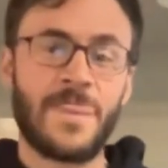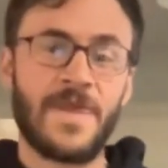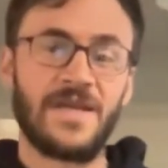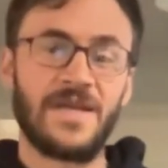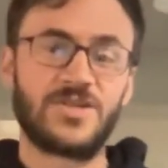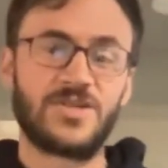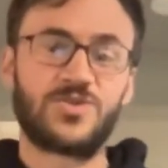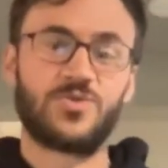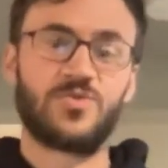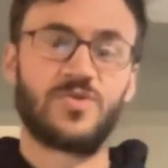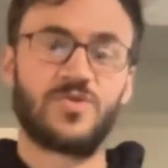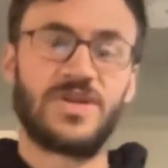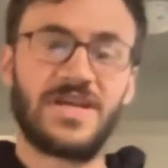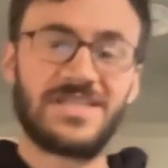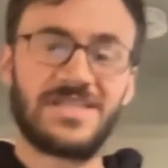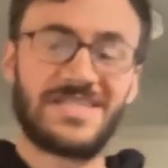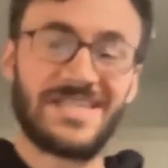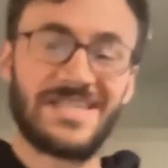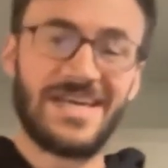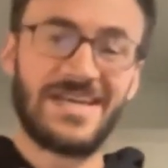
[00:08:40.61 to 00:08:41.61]
It is through
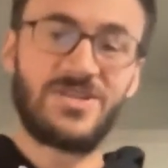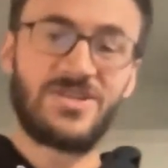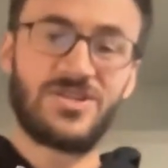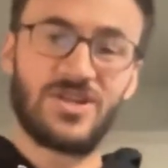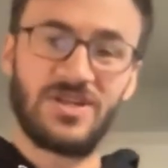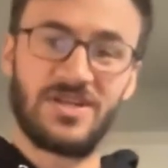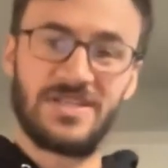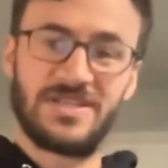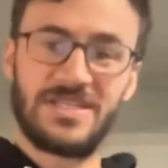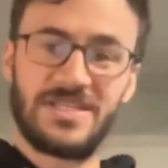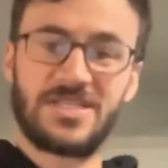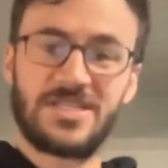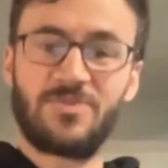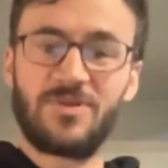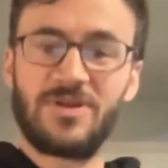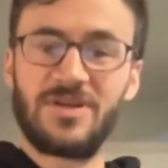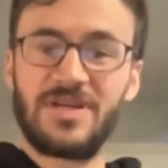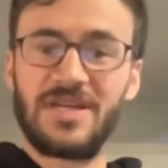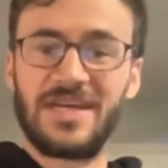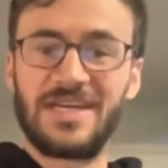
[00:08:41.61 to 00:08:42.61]
renunciation,
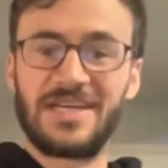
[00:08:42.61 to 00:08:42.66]
discipline,